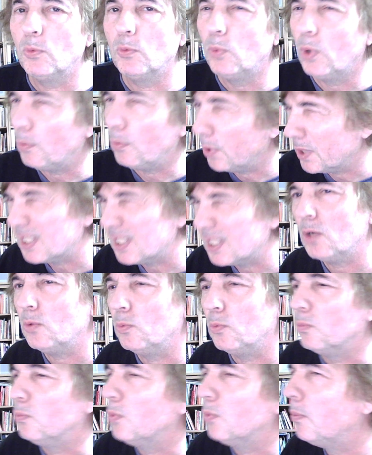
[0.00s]
what we
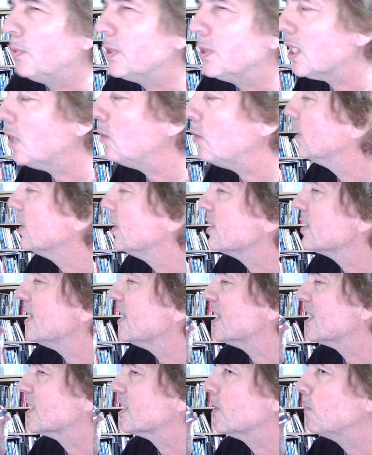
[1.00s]
don't want is
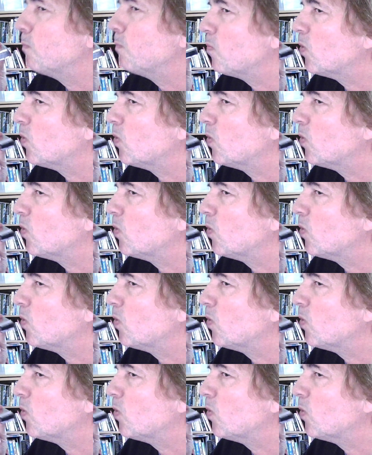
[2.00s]
this.